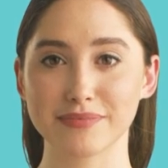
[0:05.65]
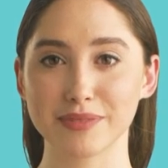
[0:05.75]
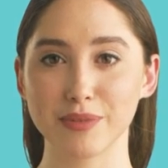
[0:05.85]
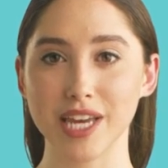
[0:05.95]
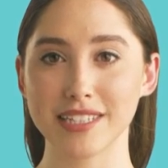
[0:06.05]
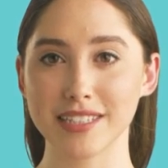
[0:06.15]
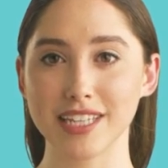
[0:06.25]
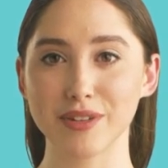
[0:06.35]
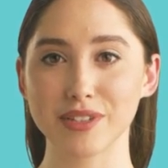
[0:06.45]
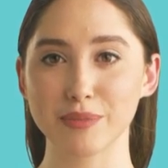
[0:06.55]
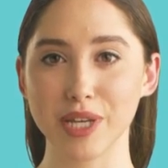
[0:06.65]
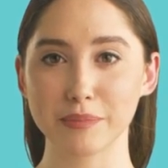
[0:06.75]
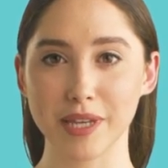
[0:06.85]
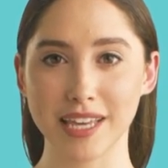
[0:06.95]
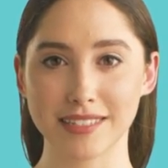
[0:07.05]
Great, you're in the right
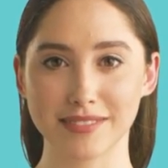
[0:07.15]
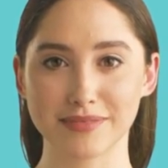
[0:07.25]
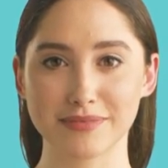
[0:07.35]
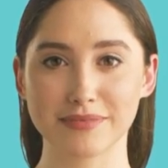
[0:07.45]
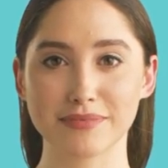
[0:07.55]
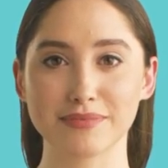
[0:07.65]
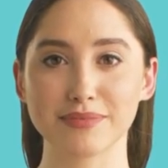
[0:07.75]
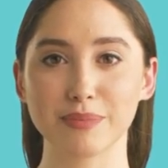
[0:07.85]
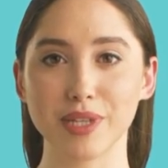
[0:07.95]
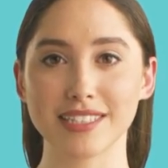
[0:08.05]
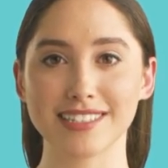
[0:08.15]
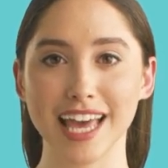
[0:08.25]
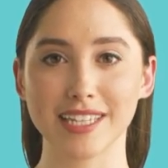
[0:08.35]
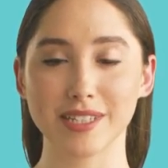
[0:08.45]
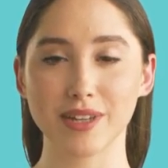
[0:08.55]
place. When
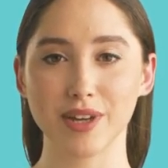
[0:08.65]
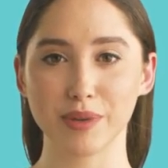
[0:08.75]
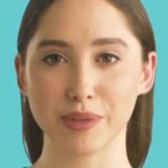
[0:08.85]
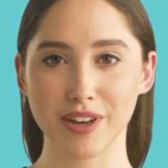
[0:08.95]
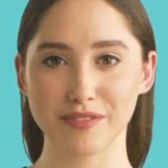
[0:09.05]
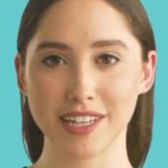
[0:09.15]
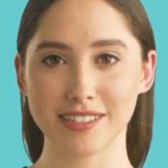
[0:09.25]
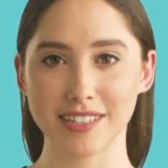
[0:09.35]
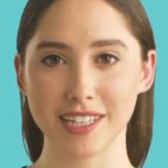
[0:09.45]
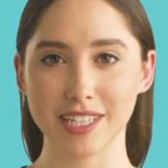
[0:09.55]
designing your home office,